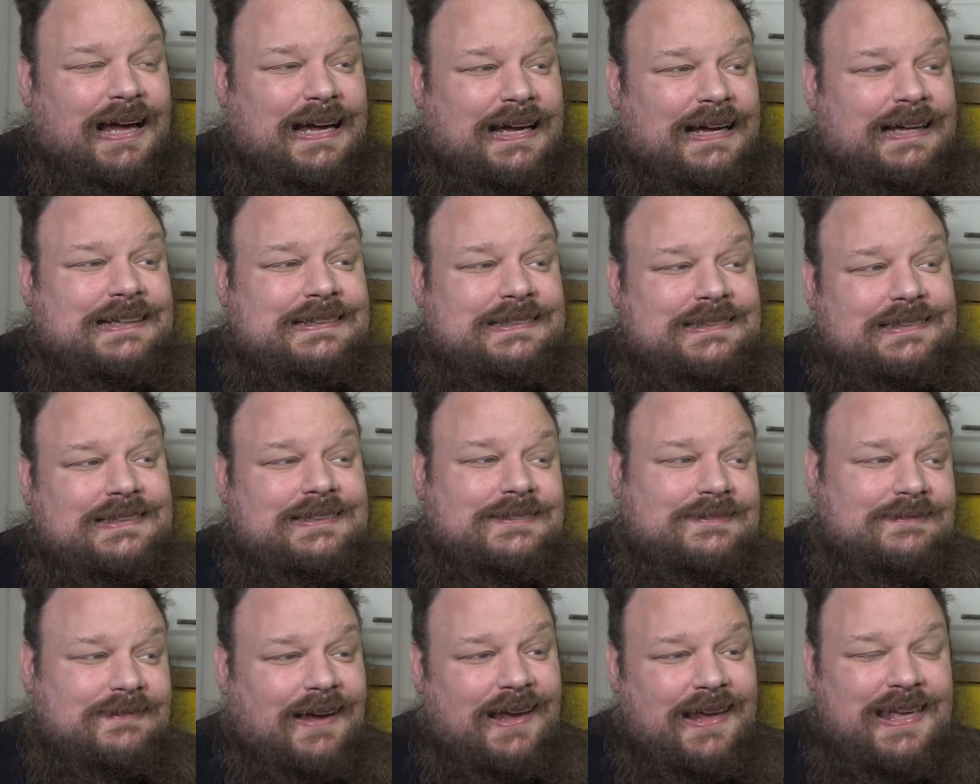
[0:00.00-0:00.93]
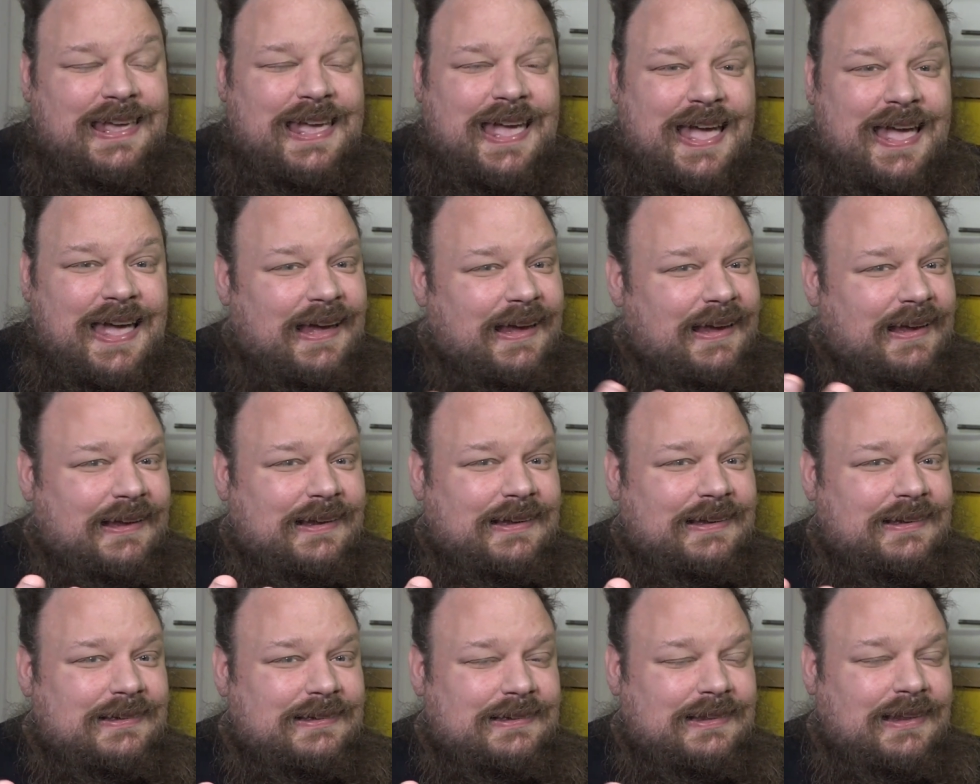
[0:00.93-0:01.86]
And IKEA,
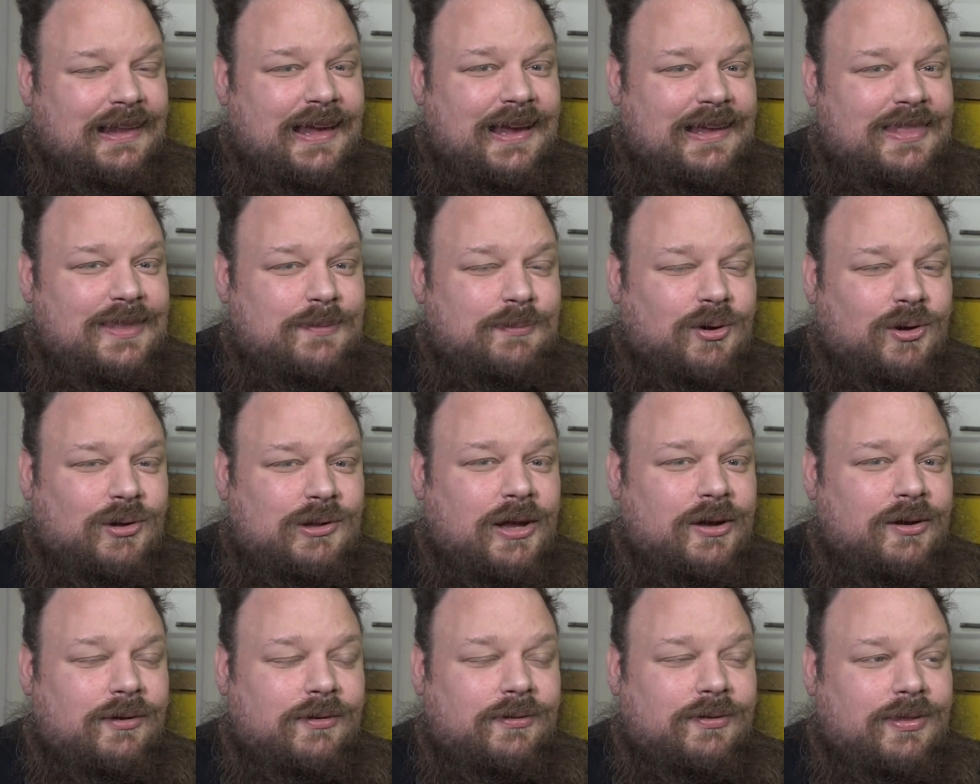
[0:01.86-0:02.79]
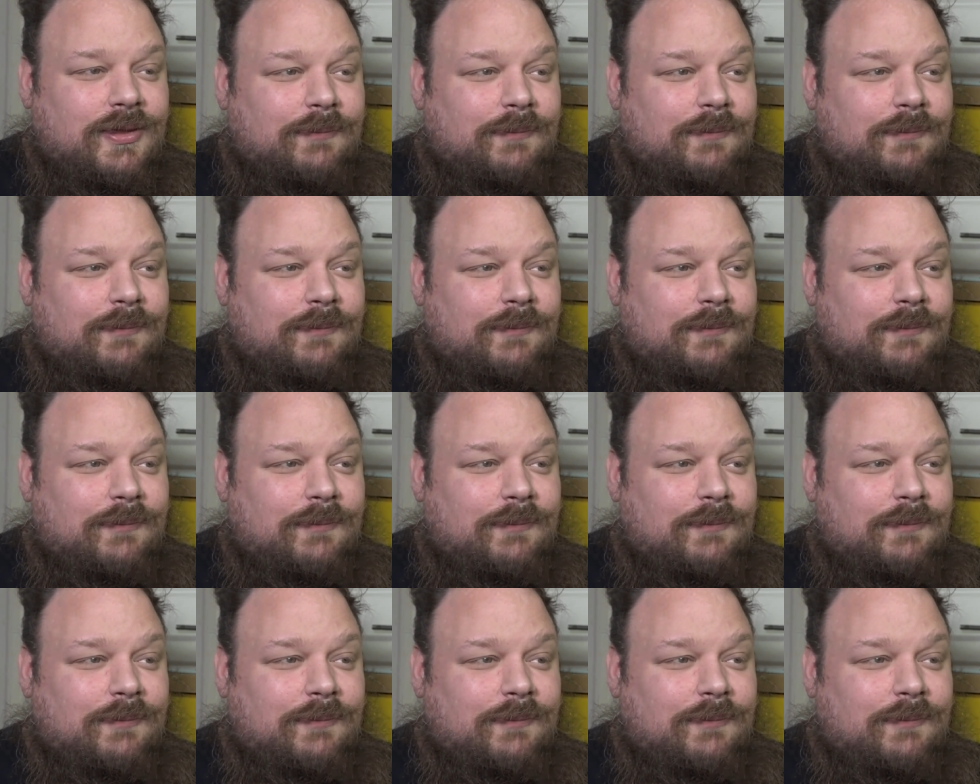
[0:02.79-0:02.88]
like them or loathe